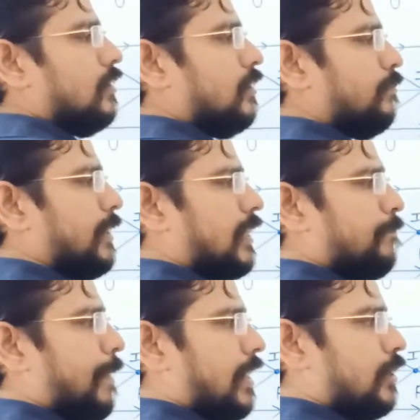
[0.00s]
become
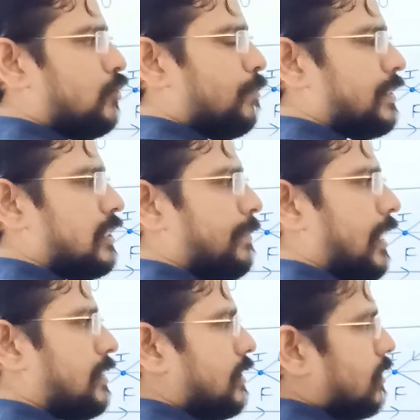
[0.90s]
parallel to principal
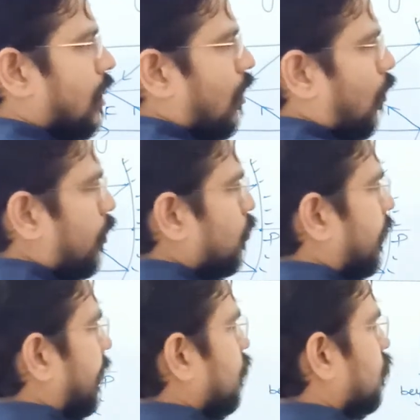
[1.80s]
axis, or you
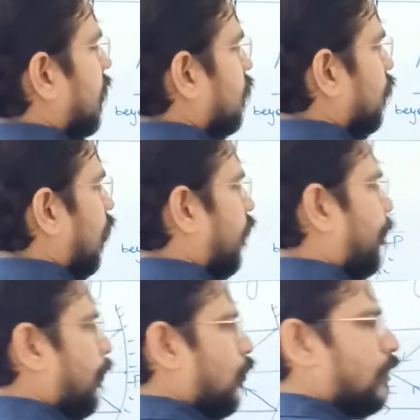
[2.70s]
can use the rule of
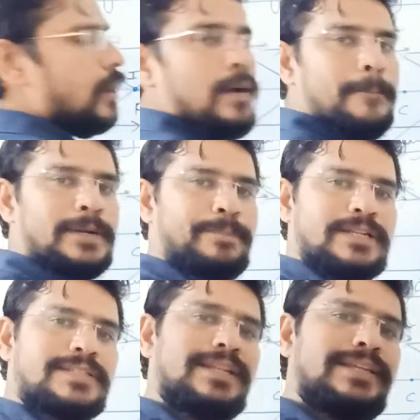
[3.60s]
pole. But
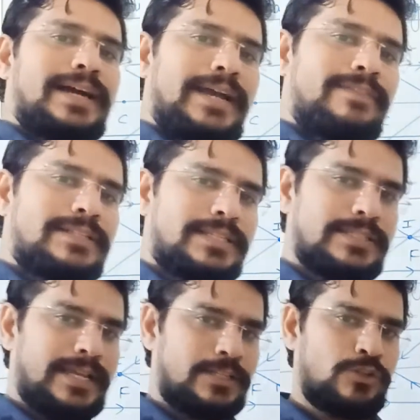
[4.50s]
personally, I will
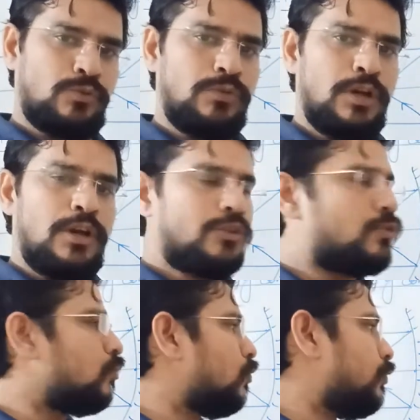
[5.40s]
suggest you
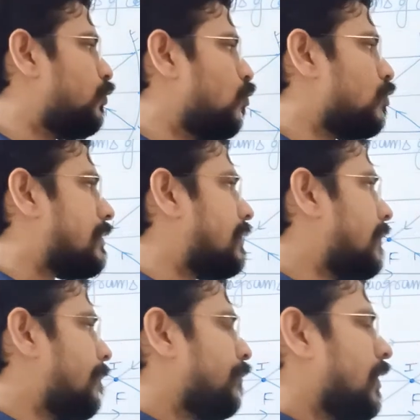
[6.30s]
to use
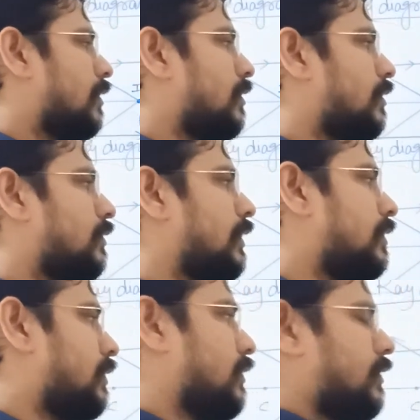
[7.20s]

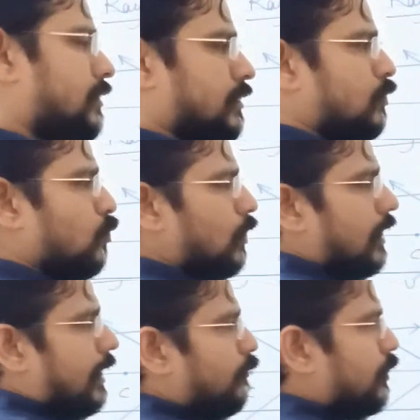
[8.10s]
the rule
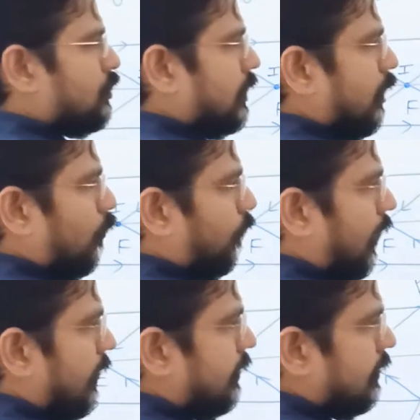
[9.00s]
in which ray of
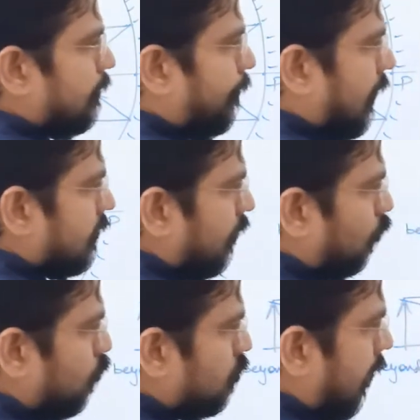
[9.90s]
light is passing
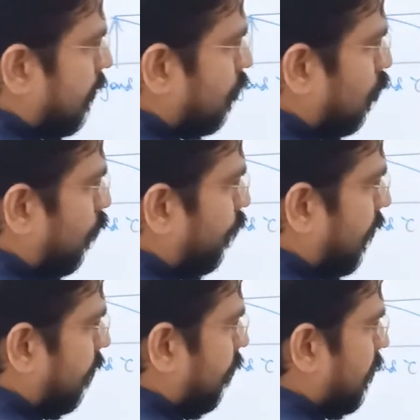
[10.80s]
through center of
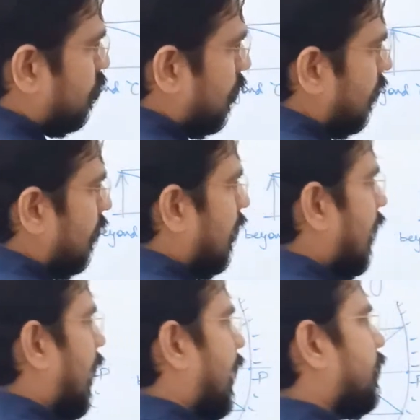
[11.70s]
curvature
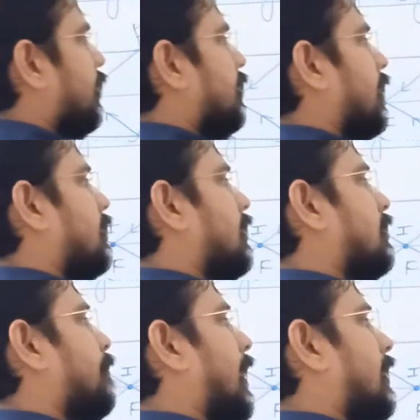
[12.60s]
and retraces
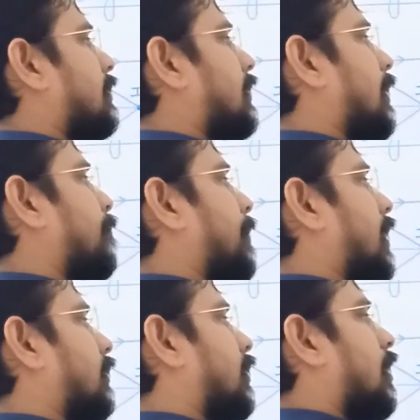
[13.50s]
back same
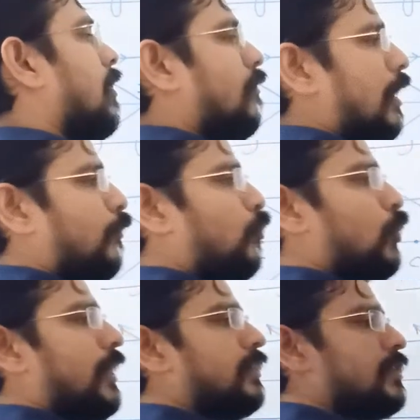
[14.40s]
path. While
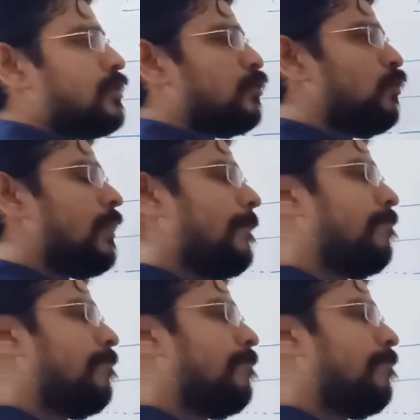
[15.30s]
following this rule,